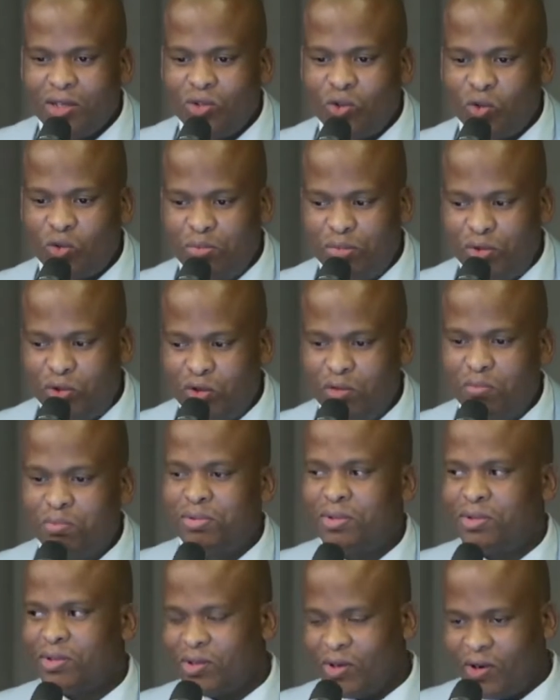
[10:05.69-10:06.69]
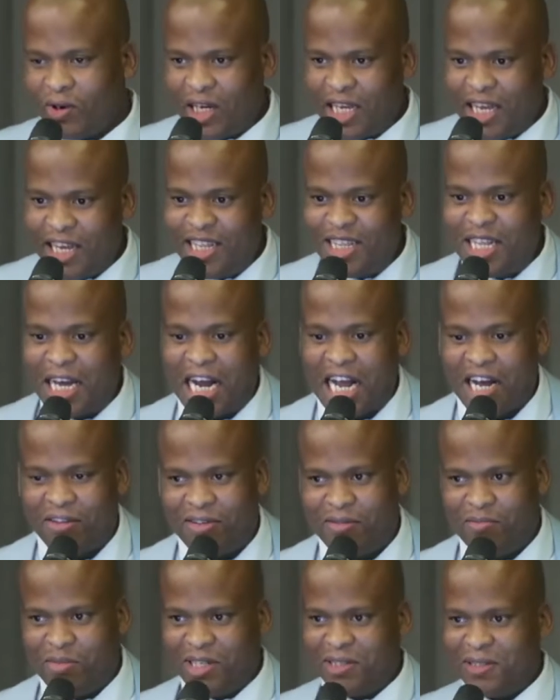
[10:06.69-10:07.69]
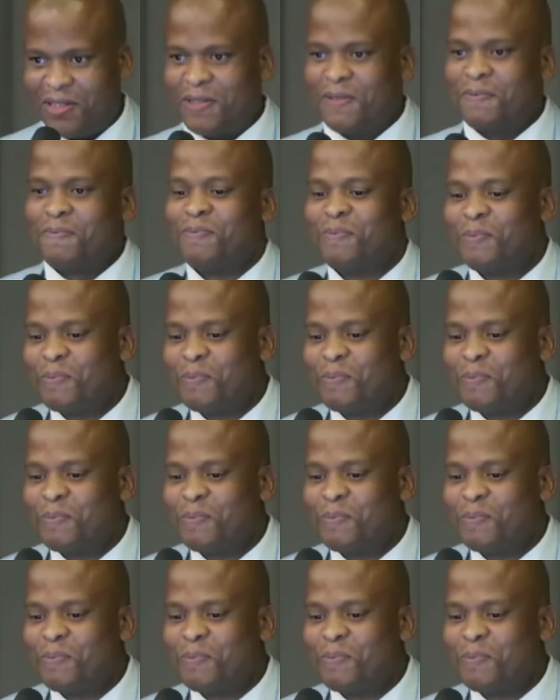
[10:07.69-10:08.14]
jubs in the government,